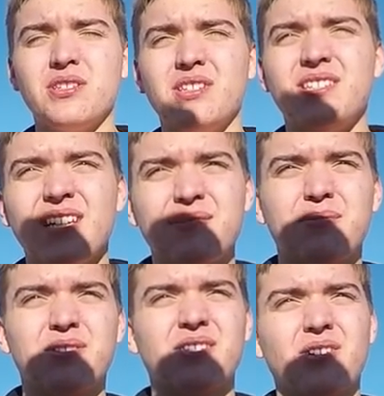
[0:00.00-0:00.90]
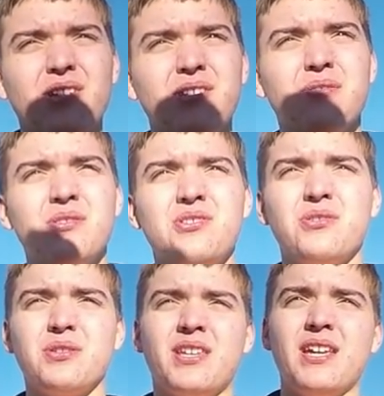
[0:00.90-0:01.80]
in the textbooks. All they do is show
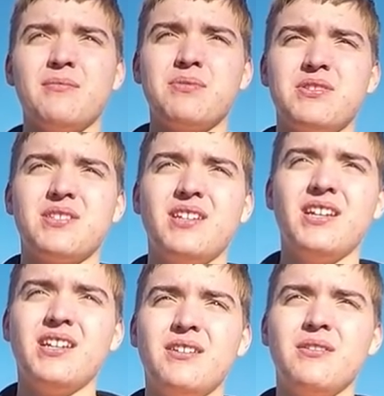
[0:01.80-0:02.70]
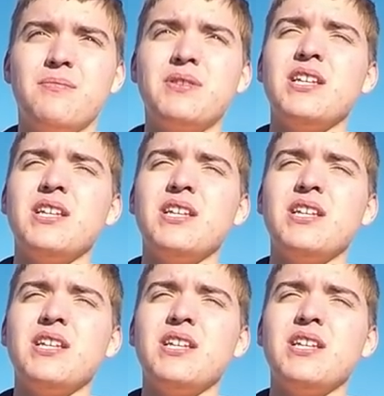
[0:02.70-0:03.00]
the camps. But